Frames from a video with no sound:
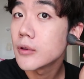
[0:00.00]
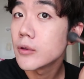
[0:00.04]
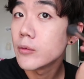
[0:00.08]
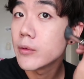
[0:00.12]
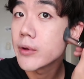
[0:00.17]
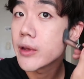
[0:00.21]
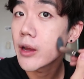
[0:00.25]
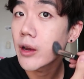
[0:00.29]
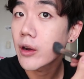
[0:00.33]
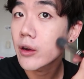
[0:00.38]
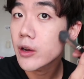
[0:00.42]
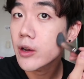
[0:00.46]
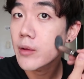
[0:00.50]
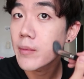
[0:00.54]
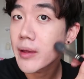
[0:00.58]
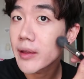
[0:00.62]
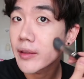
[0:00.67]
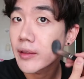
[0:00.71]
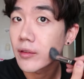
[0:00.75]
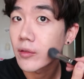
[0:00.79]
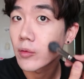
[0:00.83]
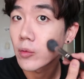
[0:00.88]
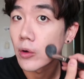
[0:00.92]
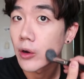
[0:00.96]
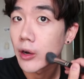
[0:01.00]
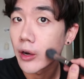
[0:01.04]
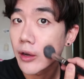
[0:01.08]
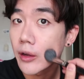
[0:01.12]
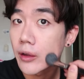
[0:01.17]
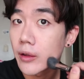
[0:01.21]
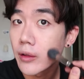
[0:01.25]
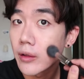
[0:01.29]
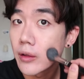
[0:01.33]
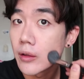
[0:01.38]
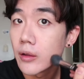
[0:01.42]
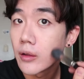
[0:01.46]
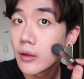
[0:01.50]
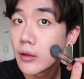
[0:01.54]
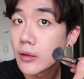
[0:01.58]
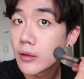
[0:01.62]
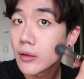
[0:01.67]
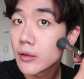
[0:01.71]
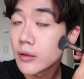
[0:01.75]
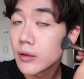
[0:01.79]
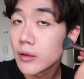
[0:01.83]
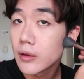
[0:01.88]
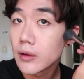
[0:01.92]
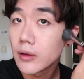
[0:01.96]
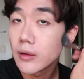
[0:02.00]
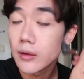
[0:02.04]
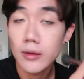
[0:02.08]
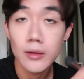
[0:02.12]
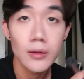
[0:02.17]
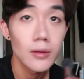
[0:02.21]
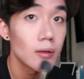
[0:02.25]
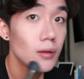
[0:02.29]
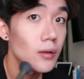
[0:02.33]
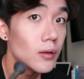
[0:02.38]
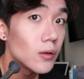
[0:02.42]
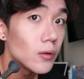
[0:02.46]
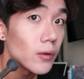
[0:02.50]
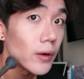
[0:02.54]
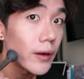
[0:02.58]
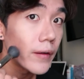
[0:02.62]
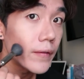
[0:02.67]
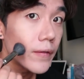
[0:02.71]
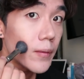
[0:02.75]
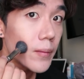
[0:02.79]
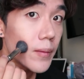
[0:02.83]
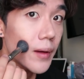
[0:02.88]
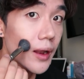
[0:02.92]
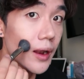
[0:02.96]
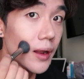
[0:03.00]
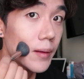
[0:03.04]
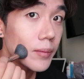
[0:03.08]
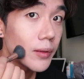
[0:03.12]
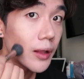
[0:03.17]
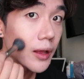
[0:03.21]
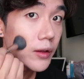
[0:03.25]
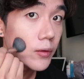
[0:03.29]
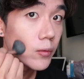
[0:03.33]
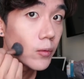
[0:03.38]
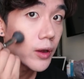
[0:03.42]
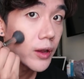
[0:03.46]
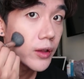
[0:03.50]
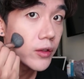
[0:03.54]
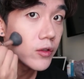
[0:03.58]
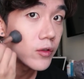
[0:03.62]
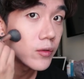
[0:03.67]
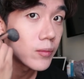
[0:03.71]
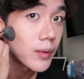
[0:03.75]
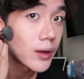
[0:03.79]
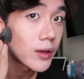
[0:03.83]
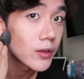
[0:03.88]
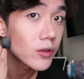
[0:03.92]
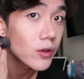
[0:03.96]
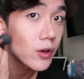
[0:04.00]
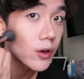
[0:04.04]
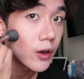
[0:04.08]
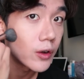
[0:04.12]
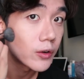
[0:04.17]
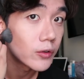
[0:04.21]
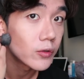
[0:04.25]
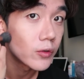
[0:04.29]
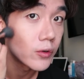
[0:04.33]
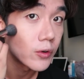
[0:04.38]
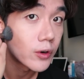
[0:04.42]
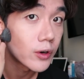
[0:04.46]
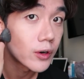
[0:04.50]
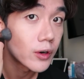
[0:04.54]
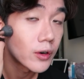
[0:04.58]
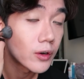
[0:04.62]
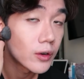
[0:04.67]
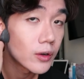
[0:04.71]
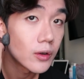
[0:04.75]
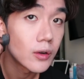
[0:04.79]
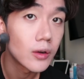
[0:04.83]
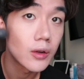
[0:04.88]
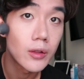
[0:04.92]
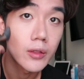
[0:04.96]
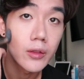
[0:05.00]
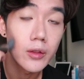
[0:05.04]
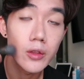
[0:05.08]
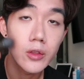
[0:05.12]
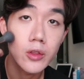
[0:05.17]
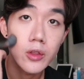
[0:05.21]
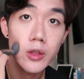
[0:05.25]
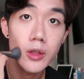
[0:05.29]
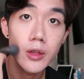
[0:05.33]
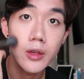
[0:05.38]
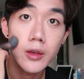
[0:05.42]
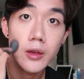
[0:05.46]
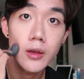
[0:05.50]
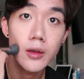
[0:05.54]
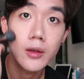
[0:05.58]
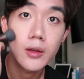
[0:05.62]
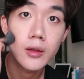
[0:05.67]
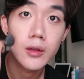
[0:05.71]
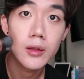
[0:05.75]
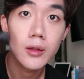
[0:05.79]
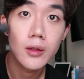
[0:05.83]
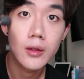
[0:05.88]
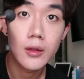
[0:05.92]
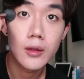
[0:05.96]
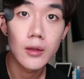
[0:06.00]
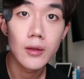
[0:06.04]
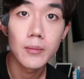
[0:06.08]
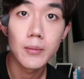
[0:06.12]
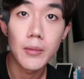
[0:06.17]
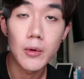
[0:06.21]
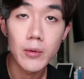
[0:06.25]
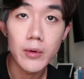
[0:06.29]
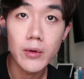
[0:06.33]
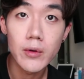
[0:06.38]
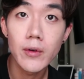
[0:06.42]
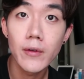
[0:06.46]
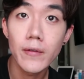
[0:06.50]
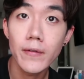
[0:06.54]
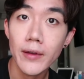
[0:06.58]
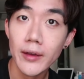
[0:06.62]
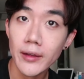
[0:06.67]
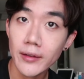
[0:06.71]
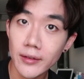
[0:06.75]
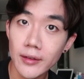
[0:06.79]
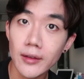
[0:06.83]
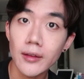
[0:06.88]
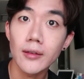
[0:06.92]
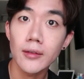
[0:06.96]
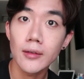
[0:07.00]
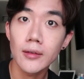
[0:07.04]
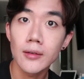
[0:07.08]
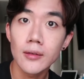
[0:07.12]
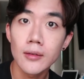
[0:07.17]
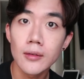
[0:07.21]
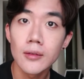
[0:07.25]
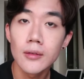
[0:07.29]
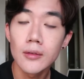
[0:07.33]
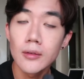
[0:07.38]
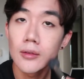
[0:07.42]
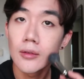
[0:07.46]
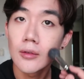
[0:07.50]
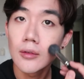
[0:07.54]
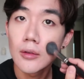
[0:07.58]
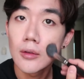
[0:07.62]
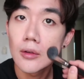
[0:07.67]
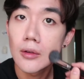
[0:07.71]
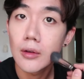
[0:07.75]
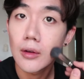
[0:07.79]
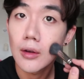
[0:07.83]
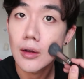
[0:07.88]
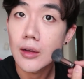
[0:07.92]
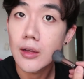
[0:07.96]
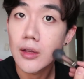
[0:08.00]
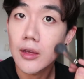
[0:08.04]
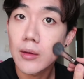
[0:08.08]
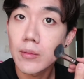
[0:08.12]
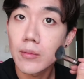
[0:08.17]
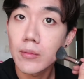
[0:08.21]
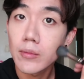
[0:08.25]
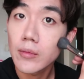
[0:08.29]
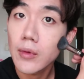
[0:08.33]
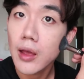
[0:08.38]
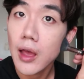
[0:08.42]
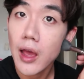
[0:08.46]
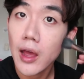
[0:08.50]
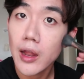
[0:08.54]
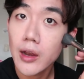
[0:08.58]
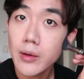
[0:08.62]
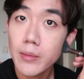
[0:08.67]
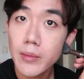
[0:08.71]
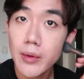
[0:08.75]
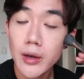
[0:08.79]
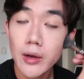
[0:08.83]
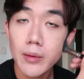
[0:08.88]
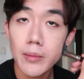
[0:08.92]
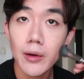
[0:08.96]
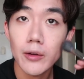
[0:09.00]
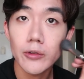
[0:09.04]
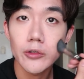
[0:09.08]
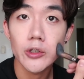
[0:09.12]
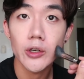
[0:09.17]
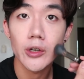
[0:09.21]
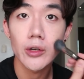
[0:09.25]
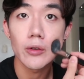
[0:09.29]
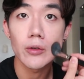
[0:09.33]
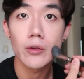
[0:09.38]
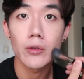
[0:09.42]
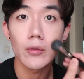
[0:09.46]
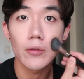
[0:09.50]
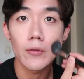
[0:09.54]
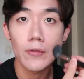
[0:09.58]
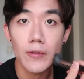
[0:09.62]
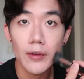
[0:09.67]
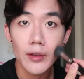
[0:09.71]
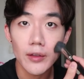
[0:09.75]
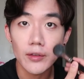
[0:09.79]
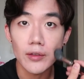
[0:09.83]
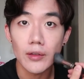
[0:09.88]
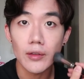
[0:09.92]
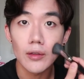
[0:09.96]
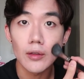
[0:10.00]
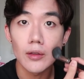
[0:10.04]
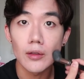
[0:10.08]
We are gonna make this work. Right off the bat, I applied way too much contour on the cheek, but we will fix it. I am adamant about fixing